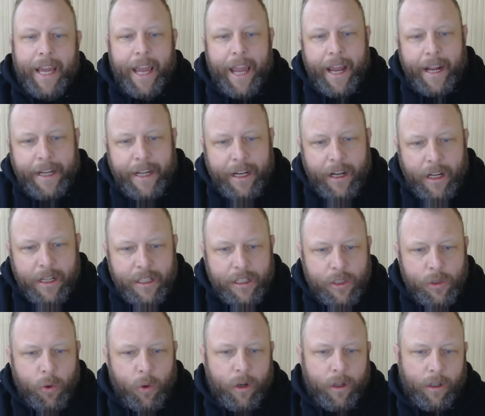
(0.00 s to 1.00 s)
And then I just
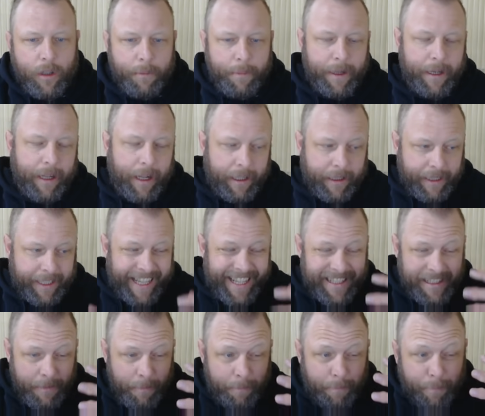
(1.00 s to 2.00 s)
talk a little bit that
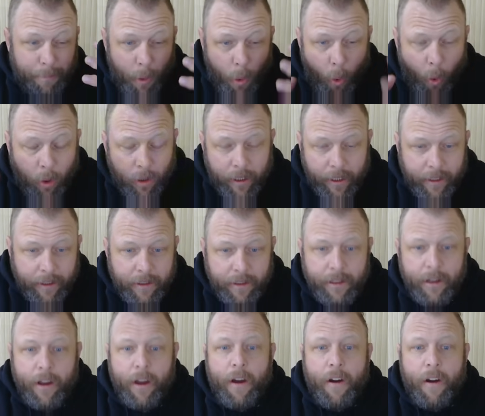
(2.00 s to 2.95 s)
it's important